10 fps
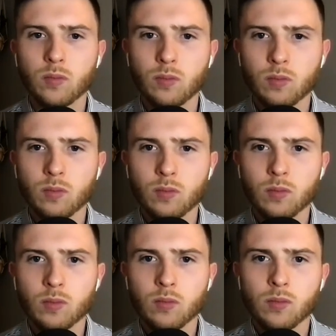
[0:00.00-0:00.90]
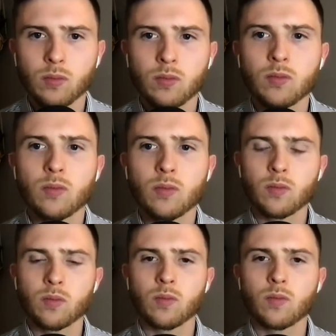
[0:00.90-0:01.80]

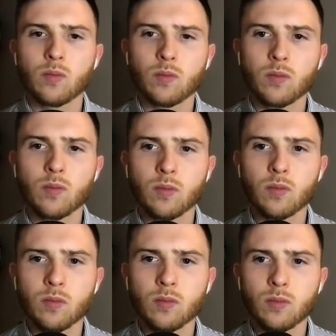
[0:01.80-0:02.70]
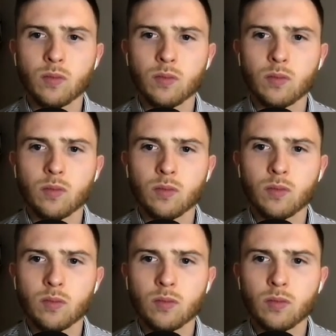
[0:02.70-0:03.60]

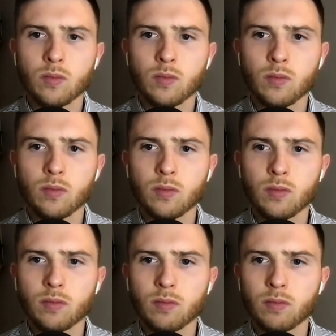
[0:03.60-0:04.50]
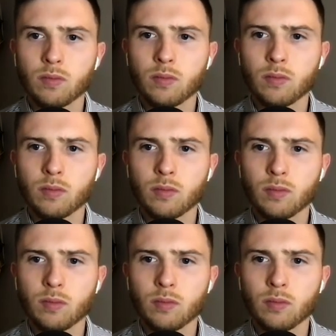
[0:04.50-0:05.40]

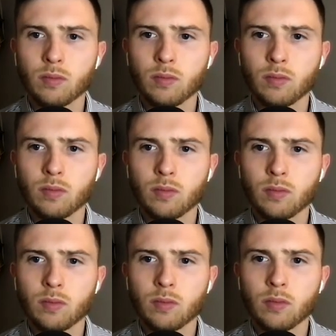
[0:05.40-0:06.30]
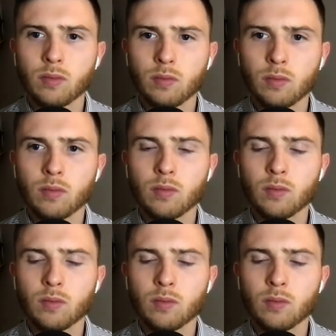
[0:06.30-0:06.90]
No words are spoken by the person on screen.